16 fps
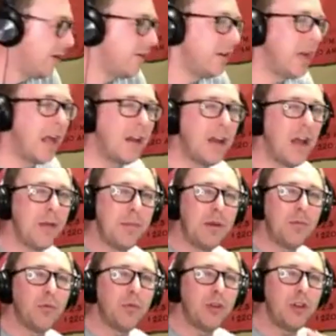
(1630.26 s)
I
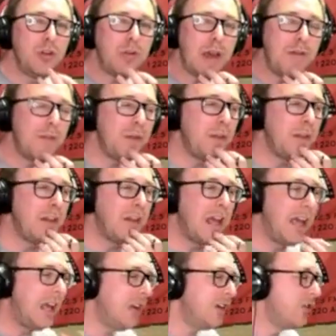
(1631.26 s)
mean, do you have an
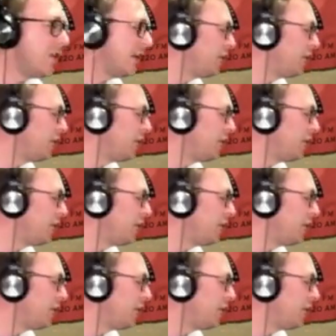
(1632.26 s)
age that